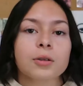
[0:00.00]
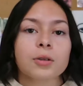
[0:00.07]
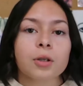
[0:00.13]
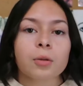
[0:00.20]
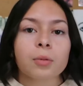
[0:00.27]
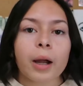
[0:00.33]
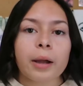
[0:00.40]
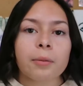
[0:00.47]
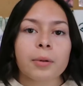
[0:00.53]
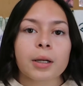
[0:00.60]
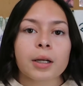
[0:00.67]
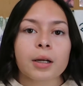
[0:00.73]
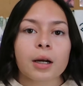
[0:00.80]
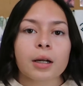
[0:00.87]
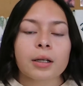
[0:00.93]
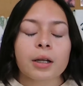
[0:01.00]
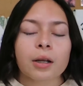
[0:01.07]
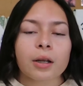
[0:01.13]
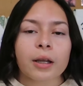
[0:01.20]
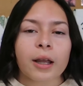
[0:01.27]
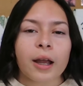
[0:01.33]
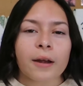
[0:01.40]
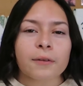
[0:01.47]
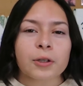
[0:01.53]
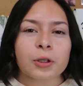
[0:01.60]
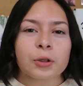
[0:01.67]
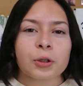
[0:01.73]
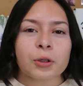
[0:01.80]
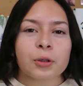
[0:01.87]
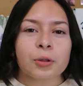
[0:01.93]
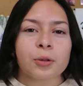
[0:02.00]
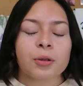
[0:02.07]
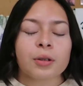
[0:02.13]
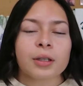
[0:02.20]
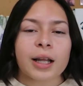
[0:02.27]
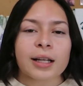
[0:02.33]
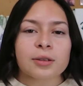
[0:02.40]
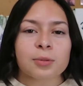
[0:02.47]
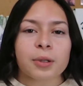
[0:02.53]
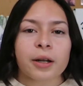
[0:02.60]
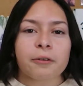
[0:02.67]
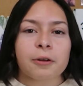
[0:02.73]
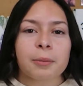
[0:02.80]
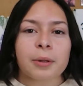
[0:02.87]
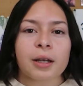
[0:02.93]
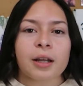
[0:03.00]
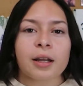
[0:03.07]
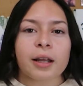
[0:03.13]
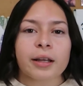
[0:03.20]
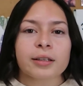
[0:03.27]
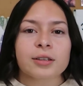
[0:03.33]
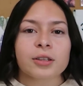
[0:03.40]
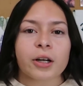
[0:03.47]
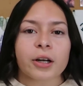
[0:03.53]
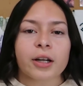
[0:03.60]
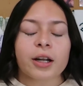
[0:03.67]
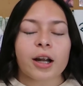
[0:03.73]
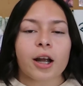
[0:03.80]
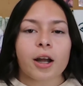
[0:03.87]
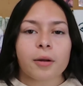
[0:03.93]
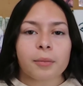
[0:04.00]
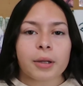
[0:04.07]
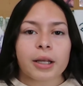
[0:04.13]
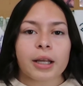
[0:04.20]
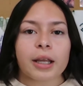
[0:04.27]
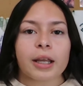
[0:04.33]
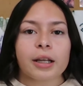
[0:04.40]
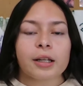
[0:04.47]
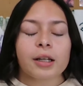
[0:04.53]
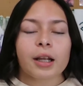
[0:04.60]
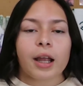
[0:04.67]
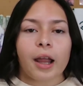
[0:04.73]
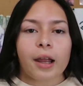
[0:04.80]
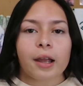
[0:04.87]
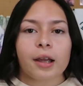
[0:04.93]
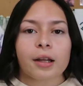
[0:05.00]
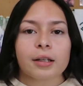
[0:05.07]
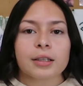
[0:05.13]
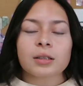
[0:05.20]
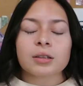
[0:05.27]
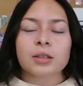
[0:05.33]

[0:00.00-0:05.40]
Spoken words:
So right when it got near the afternoon, that's when everybody like started coming in, and we